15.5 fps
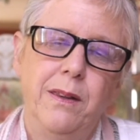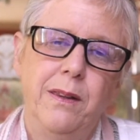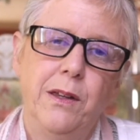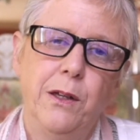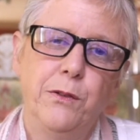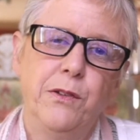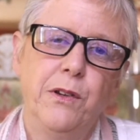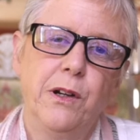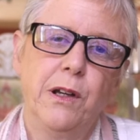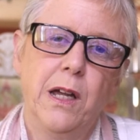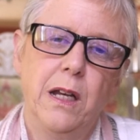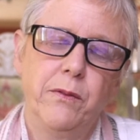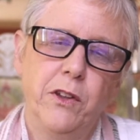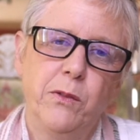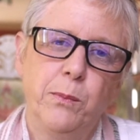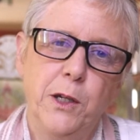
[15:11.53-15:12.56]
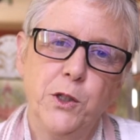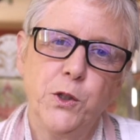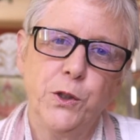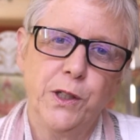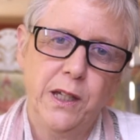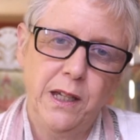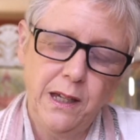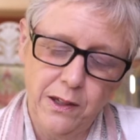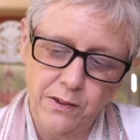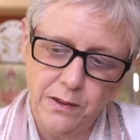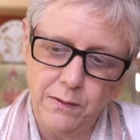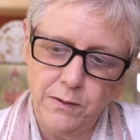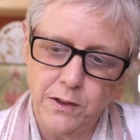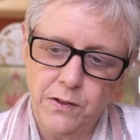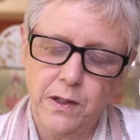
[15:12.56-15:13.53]
Those are kind of a special case.
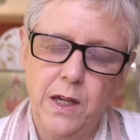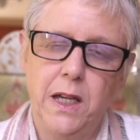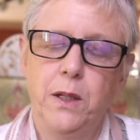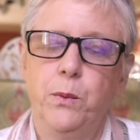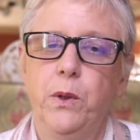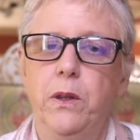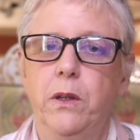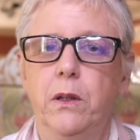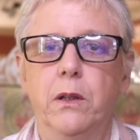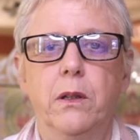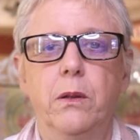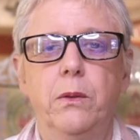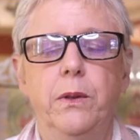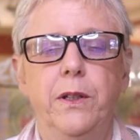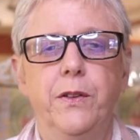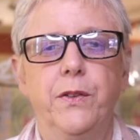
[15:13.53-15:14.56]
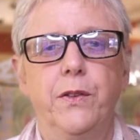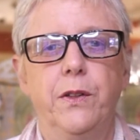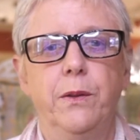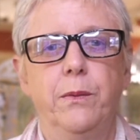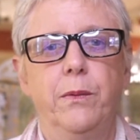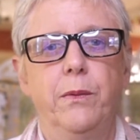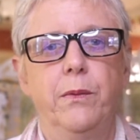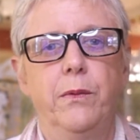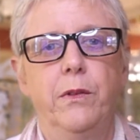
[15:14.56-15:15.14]
They've decided with their careers to,